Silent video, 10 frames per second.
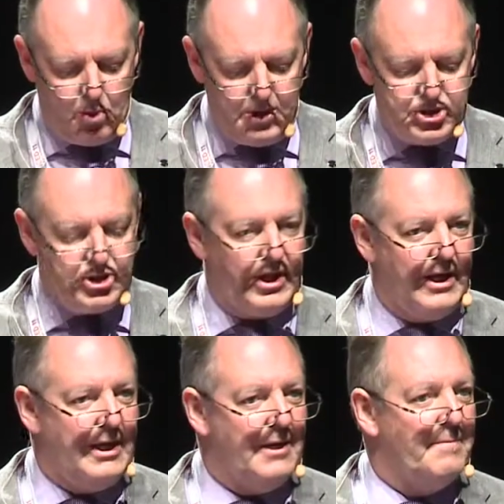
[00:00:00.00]
and
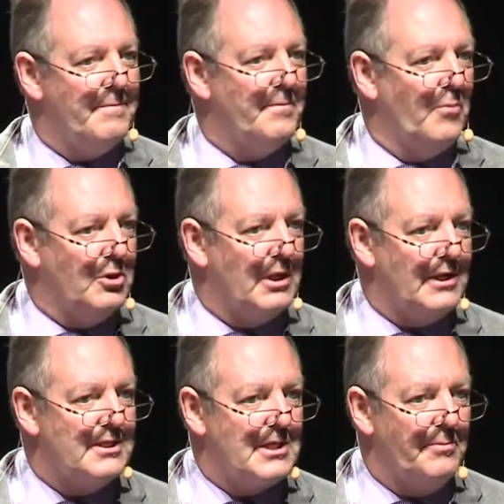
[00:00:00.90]
questionnaire,
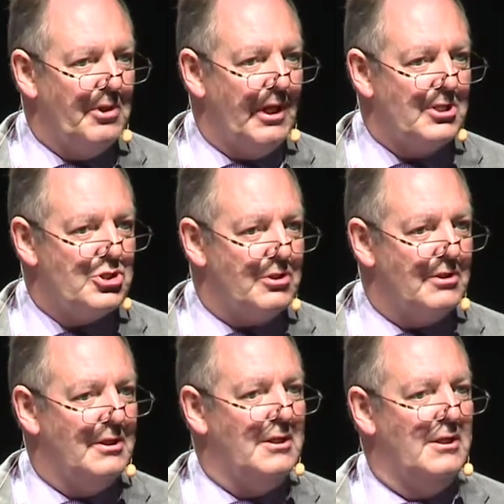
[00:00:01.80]
modeling and simulation,
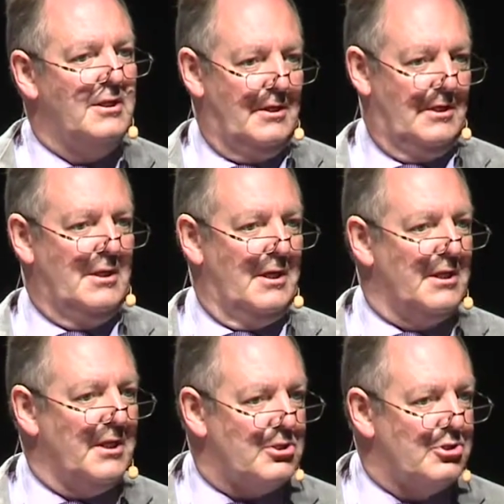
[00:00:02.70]

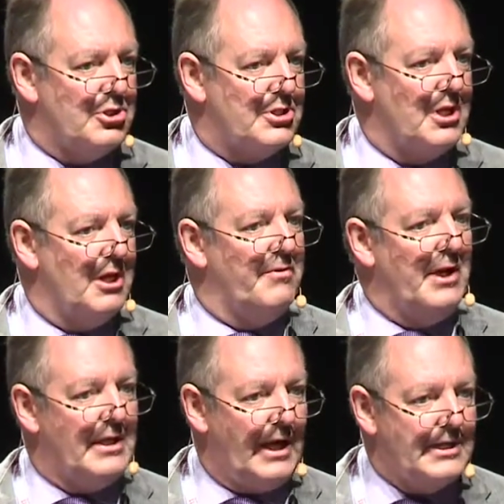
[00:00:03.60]
literature
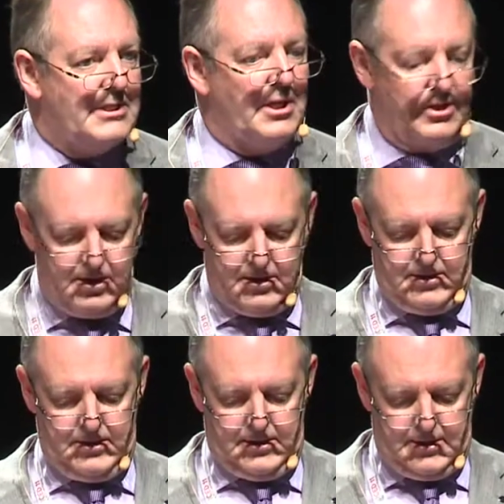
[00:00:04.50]
survey, case study,
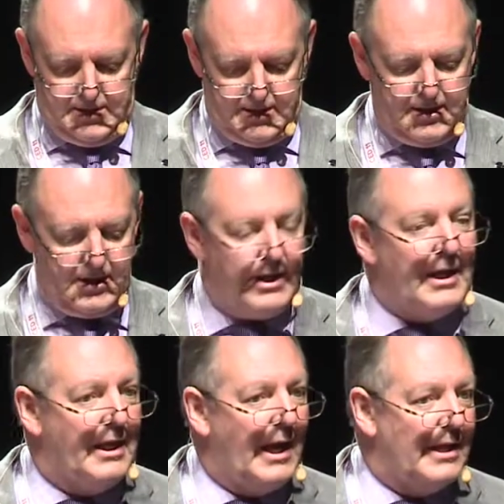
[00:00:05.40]

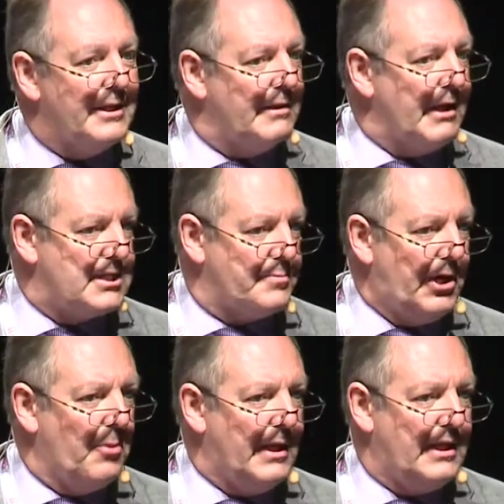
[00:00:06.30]
and
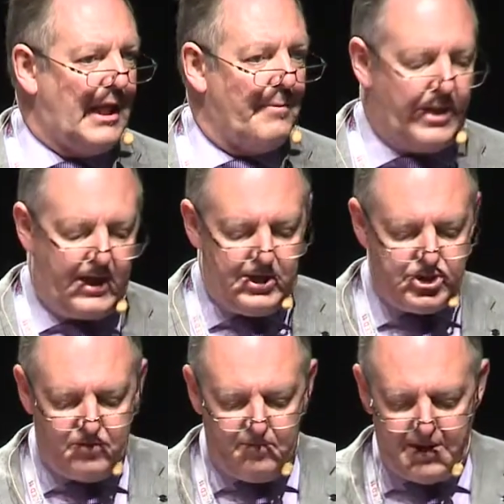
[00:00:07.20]
experimental
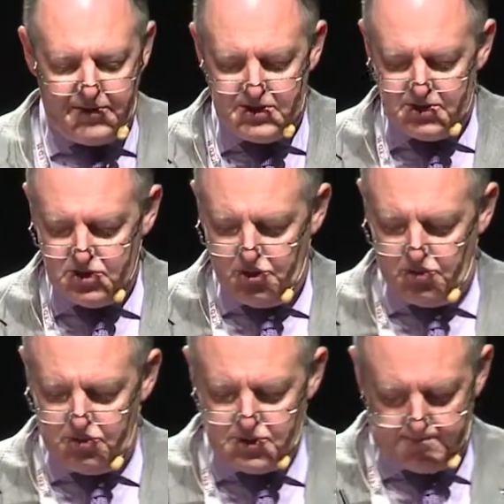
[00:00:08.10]
application of methods and
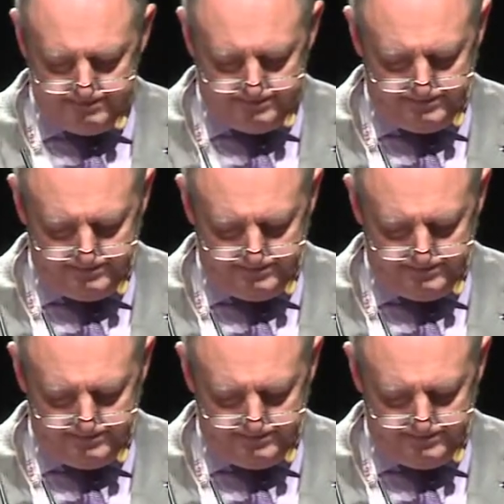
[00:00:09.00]
tools.